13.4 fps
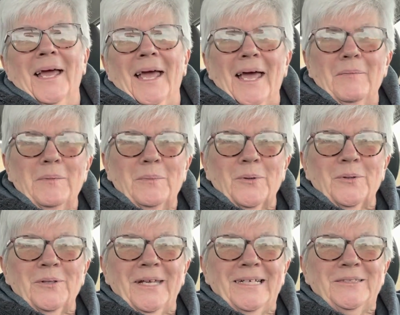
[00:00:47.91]
Happy
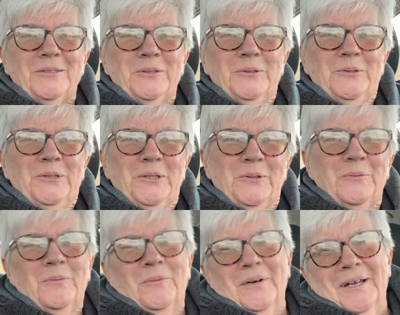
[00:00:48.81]
birthday to you.
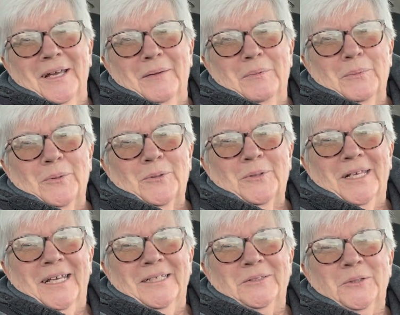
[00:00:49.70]
Happy
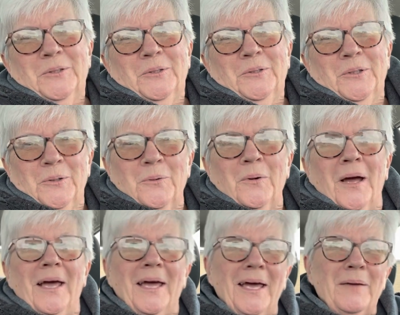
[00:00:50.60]
birthday to you.
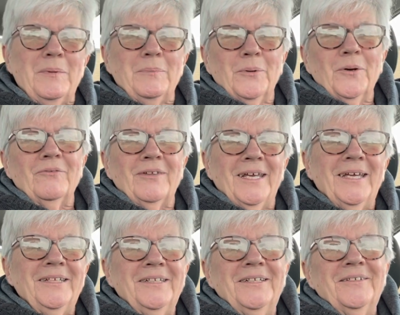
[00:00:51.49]
Happy
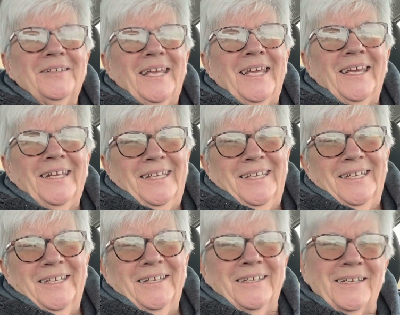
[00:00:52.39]
birthday, dear
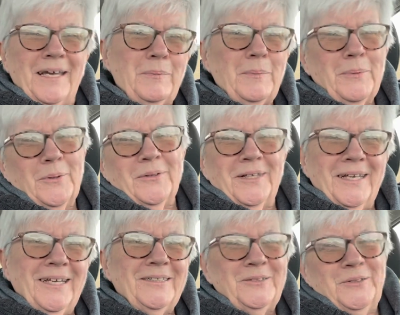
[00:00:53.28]
Danny. Happy
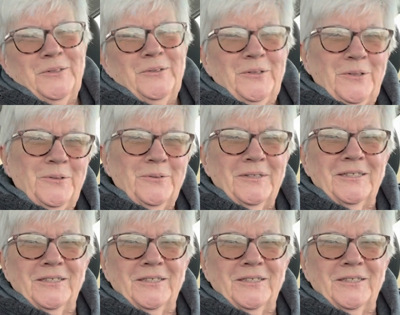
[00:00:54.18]
birthday to you.